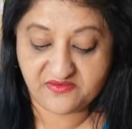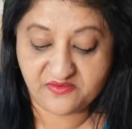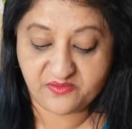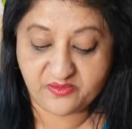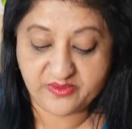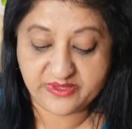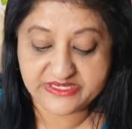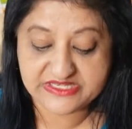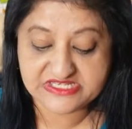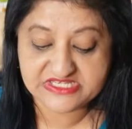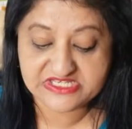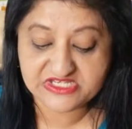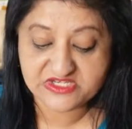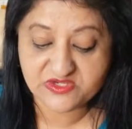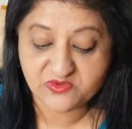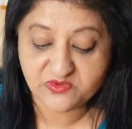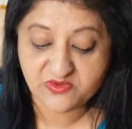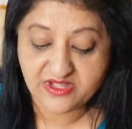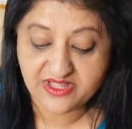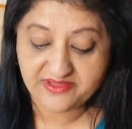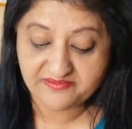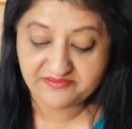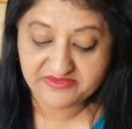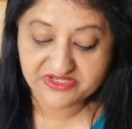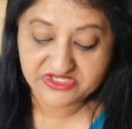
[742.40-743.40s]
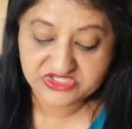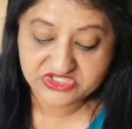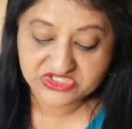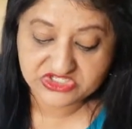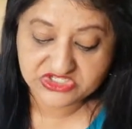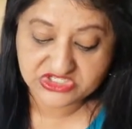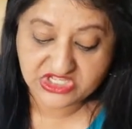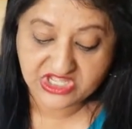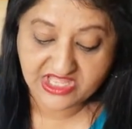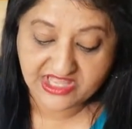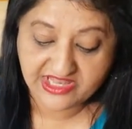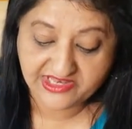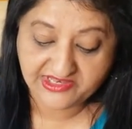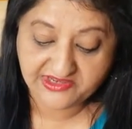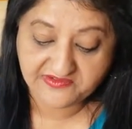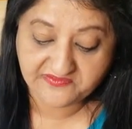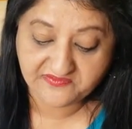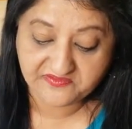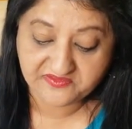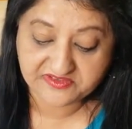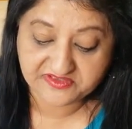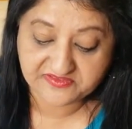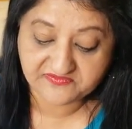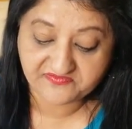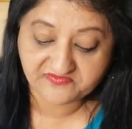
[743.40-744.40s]
What do you want me to
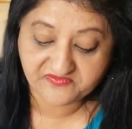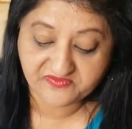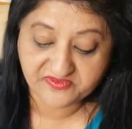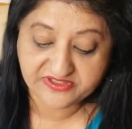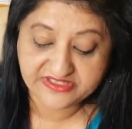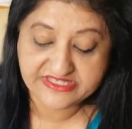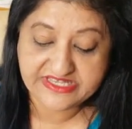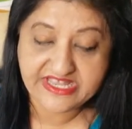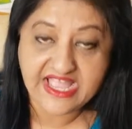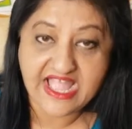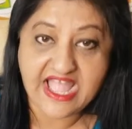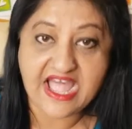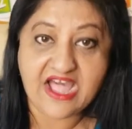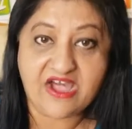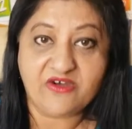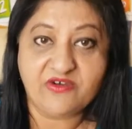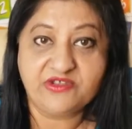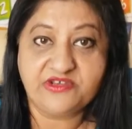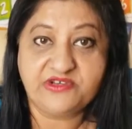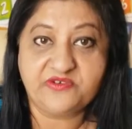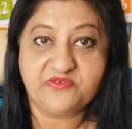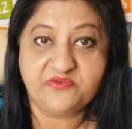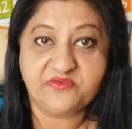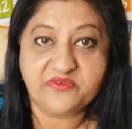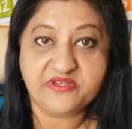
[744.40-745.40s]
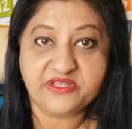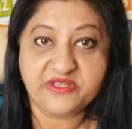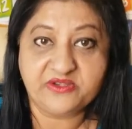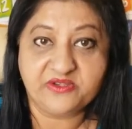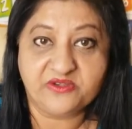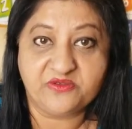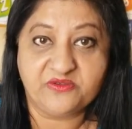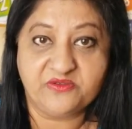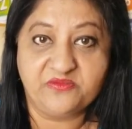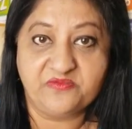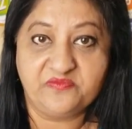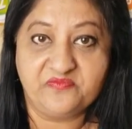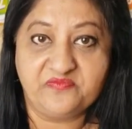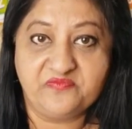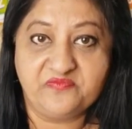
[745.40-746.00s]
color for the outer wheel?